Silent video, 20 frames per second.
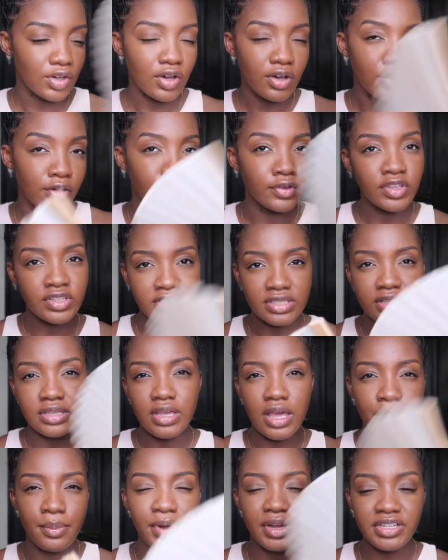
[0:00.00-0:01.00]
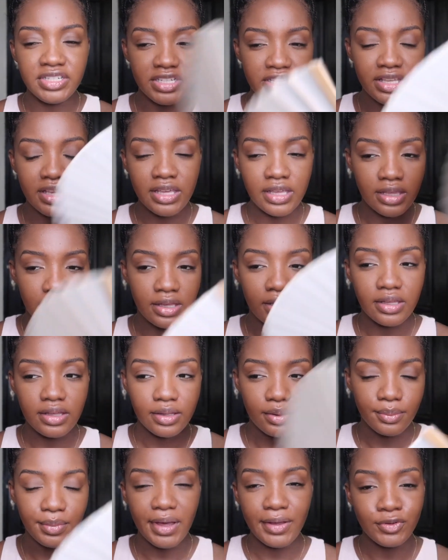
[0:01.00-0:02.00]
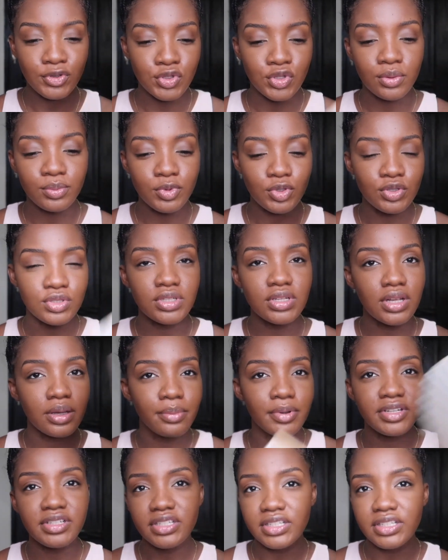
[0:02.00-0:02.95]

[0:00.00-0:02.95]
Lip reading: obviously Urban Decay, but I've stopped using Urban